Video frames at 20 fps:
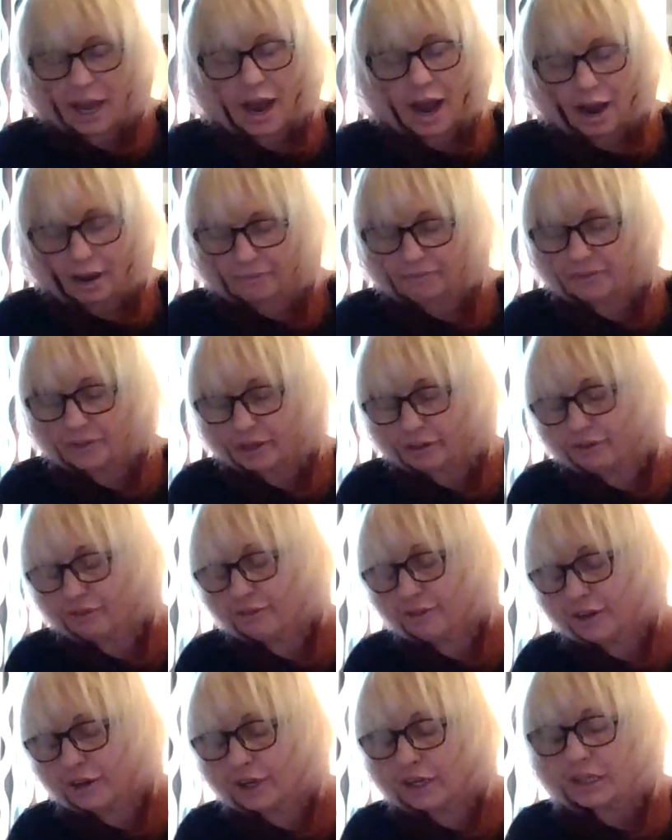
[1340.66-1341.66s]
I feel a
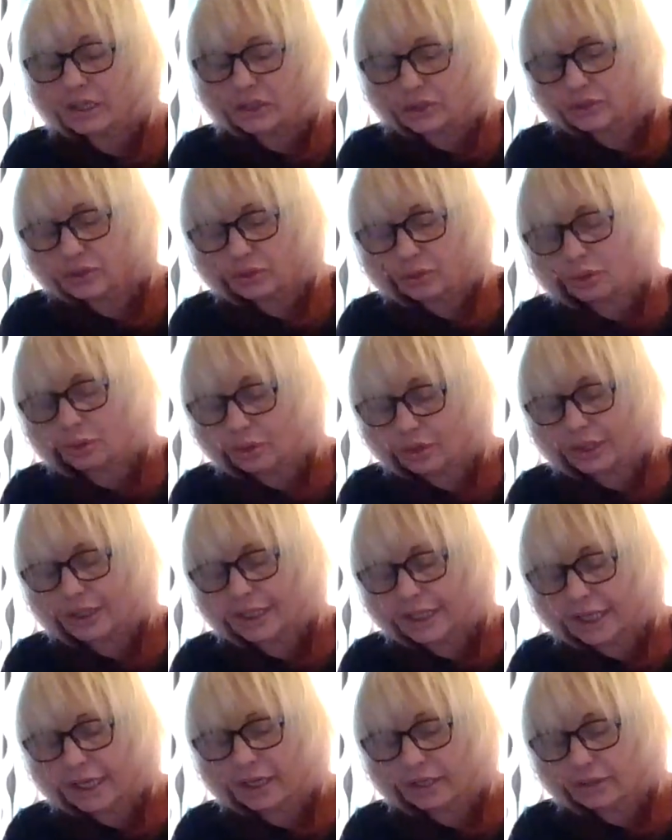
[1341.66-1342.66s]
very
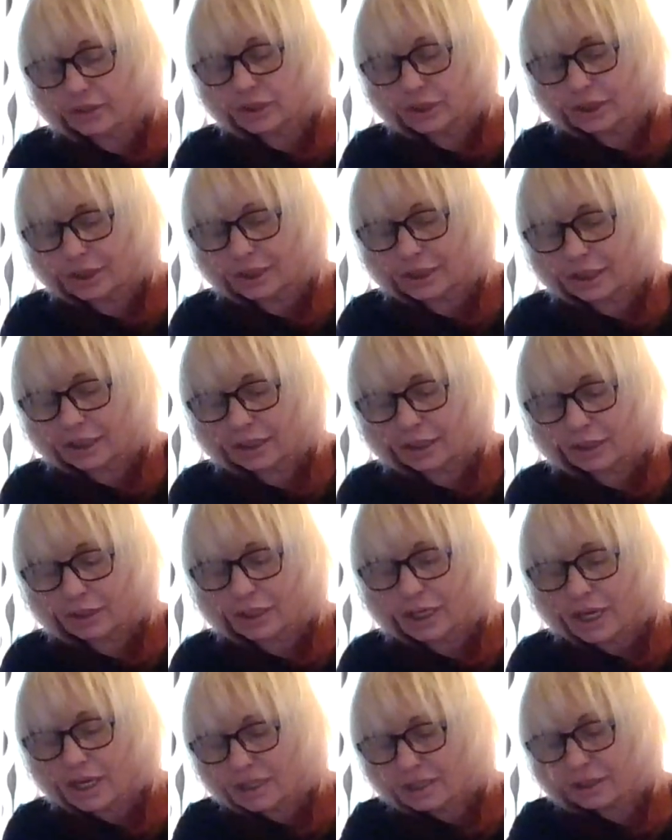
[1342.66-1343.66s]
controlling energy here.
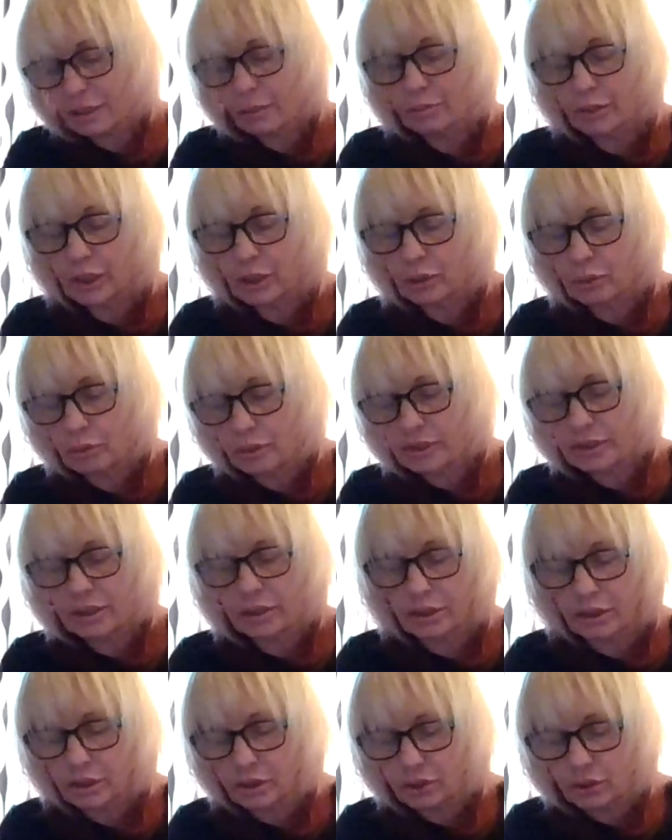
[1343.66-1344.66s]
Somebody who wants
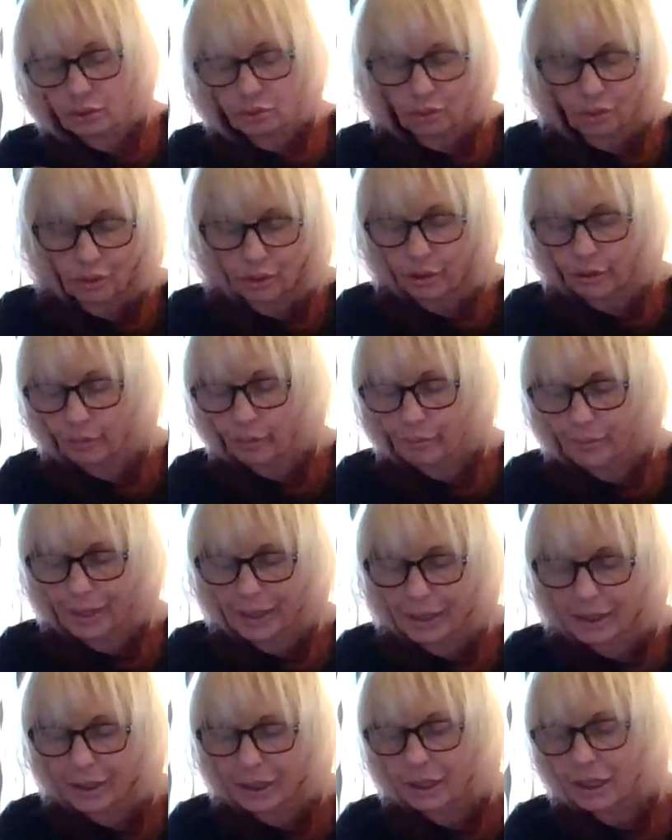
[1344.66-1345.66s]
to control your
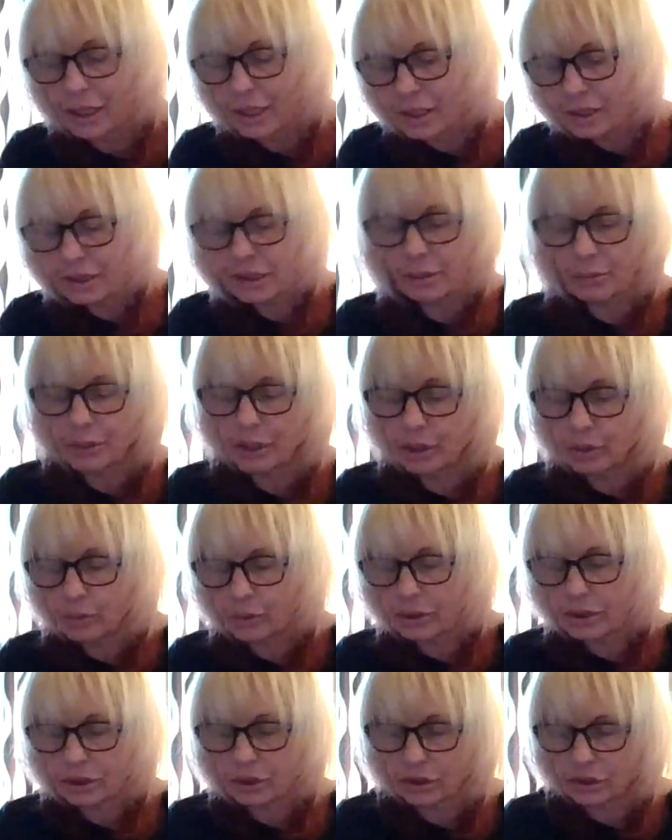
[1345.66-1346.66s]
money. Somebody who
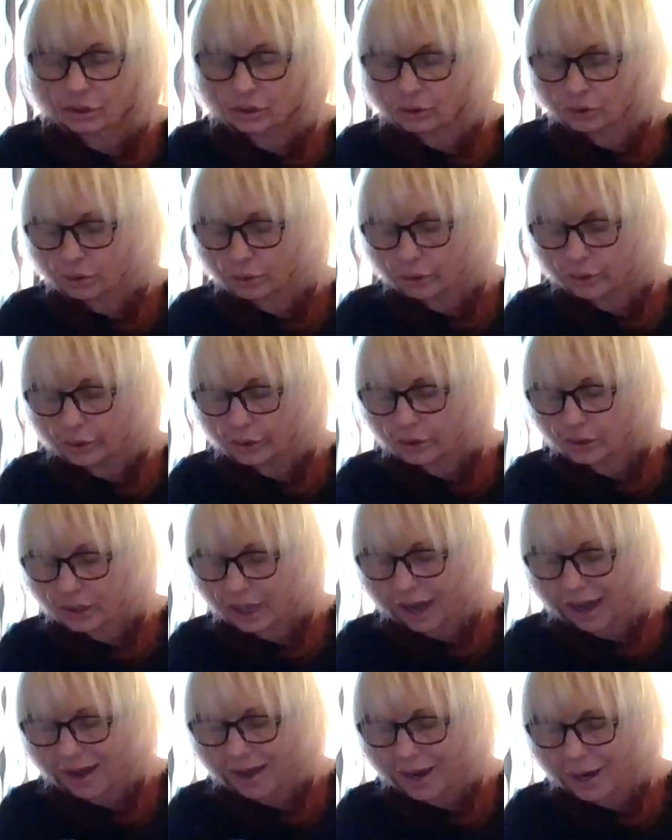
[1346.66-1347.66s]
wants to control your
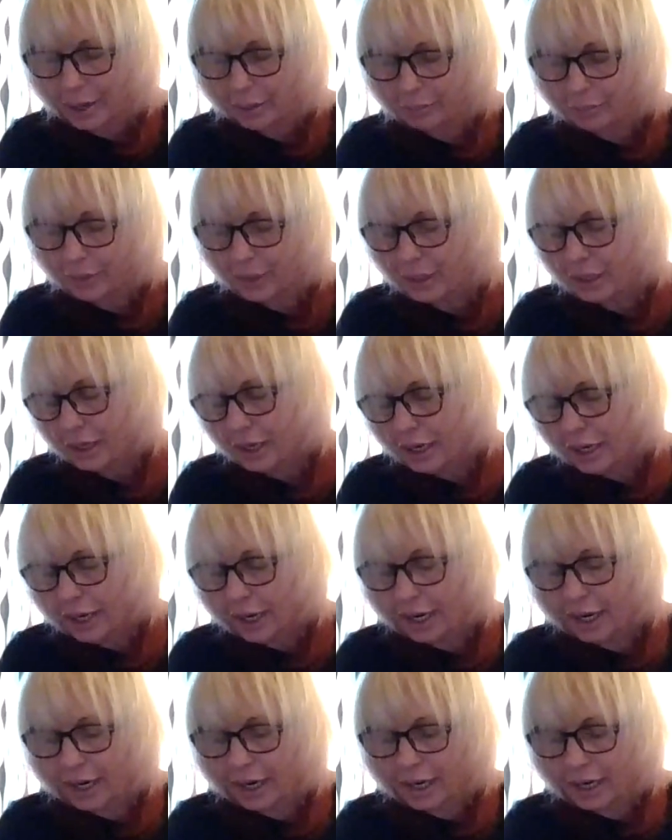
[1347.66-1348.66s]
time.
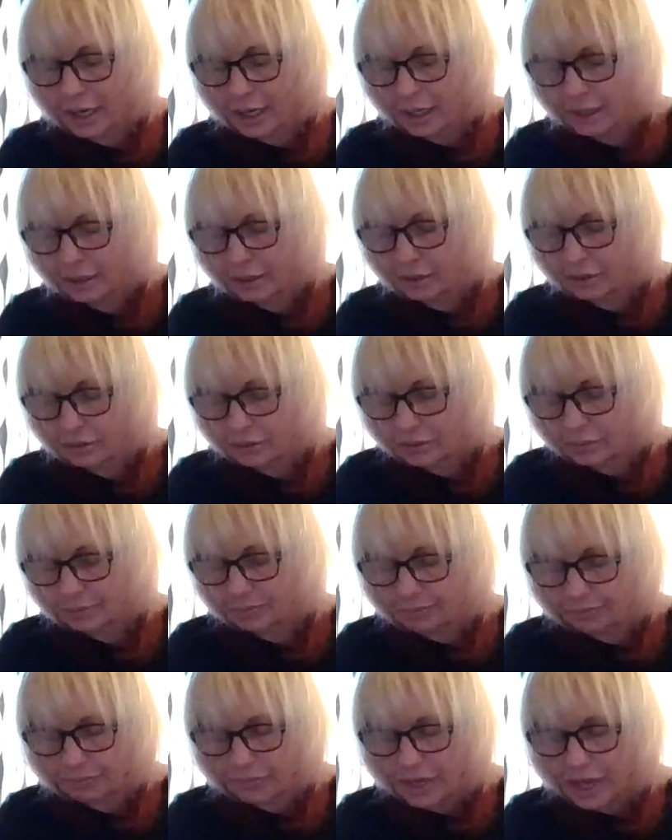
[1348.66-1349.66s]
And
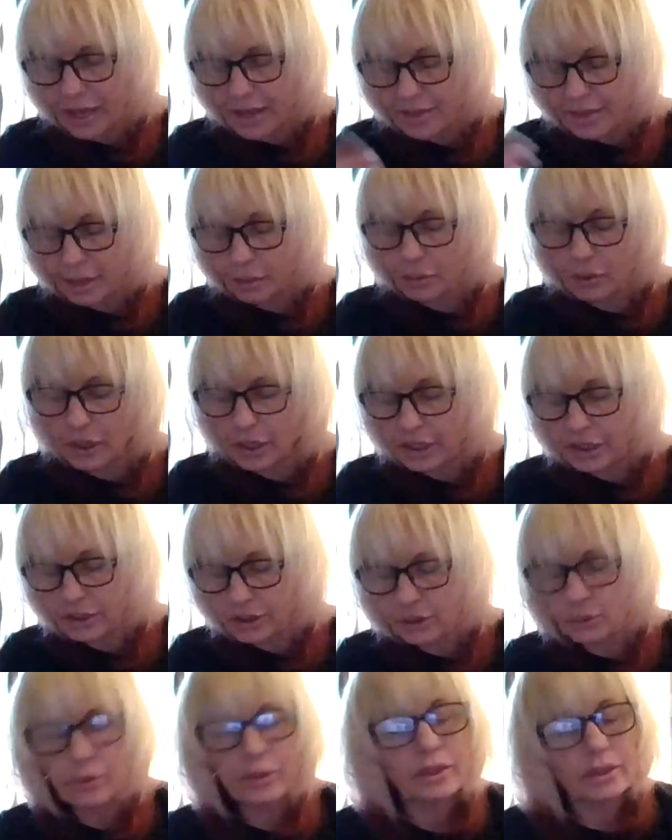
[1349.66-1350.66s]
they want to
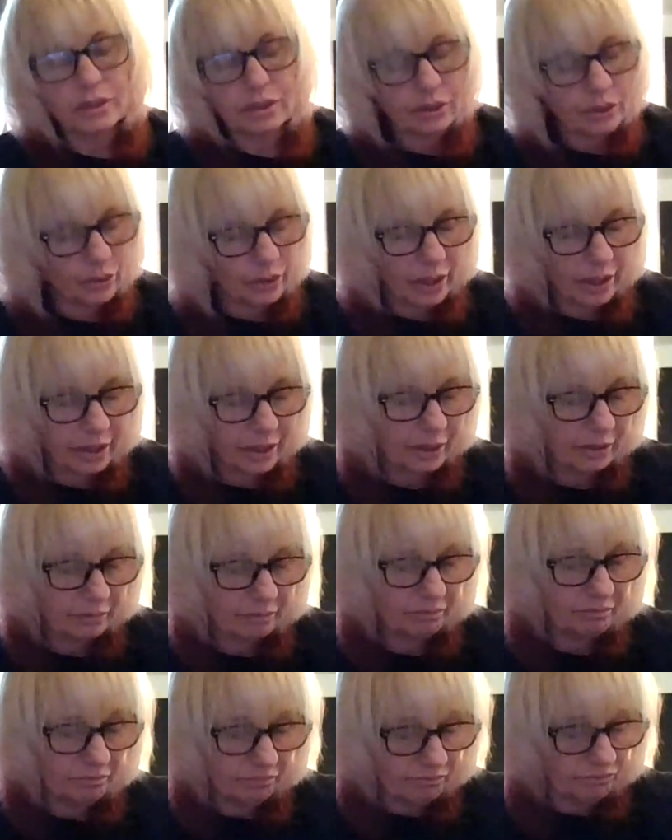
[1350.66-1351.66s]
do it so they
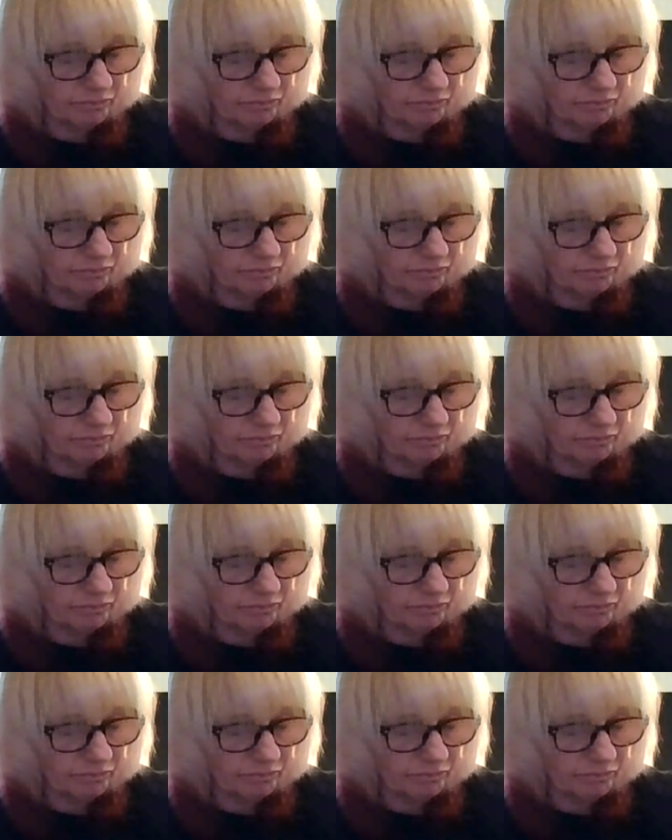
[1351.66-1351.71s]
can,